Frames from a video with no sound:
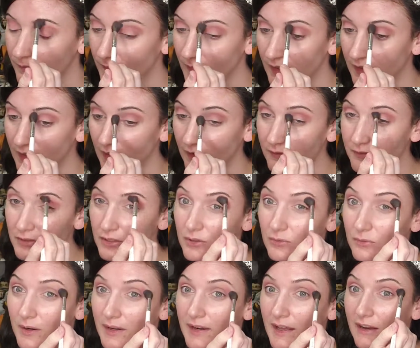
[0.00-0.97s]
And after you
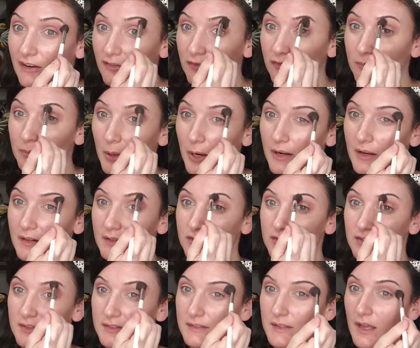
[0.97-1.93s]
run out of product,
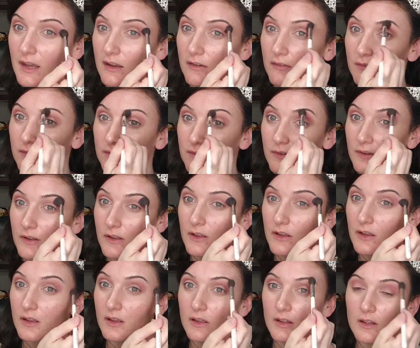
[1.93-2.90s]
just kind of
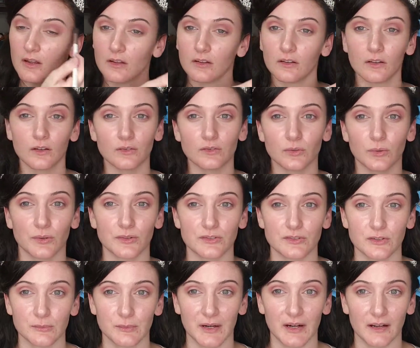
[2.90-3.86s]
go towards
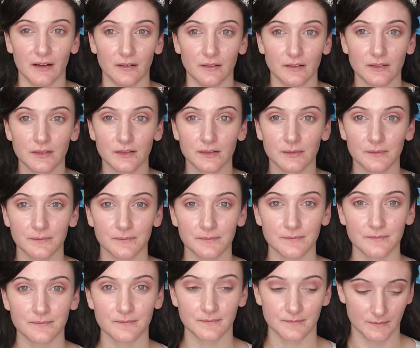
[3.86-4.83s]
your brows.
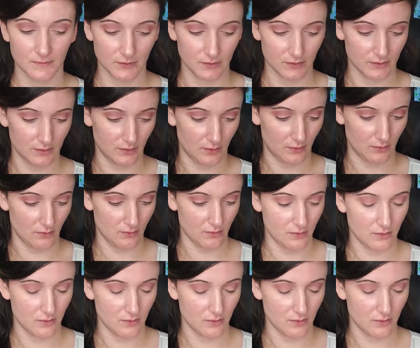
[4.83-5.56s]
So